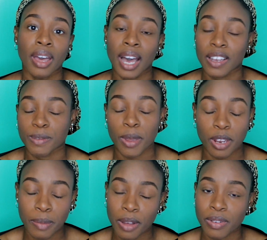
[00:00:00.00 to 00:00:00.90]
I've spoken
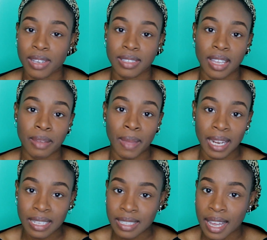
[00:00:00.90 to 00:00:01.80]
about fasting
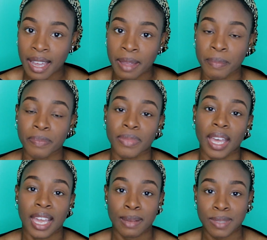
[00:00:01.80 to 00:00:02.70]
many a time
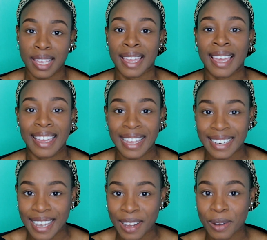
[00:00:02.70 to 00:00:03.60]
and I'm saying it again
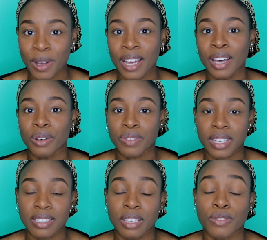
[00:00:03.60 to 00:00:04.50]
now.
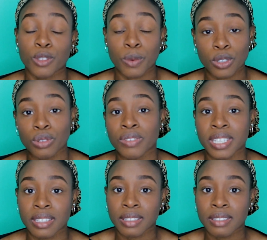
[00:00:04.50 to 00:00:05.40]
Fasting for spiritual
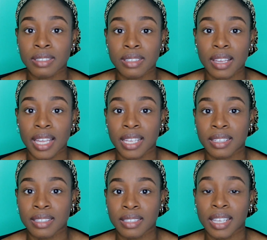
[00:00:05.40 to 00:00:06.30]
reasons
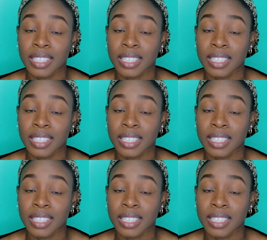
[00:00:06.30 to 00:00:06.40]
is a